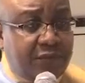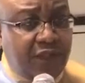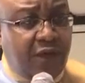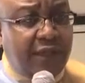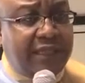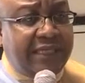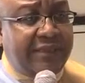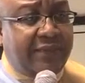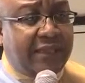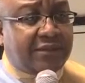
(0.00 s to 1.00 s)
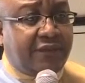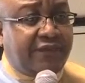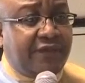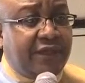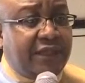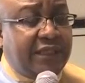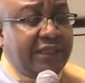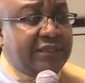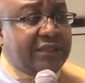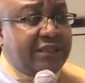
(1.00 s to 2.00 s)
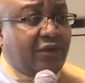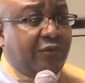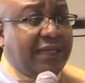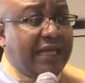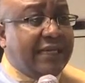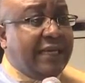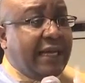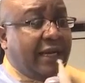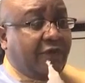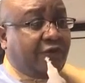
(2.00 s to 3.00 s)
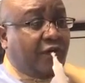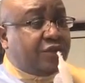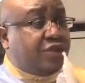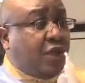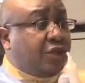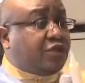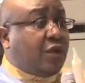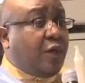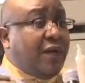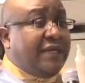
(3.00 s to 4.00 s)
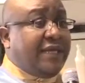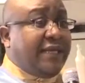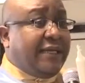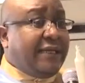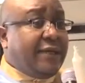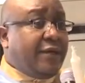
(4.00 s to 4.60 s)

God led him out of his, his homeland. And of course, Joshua, when they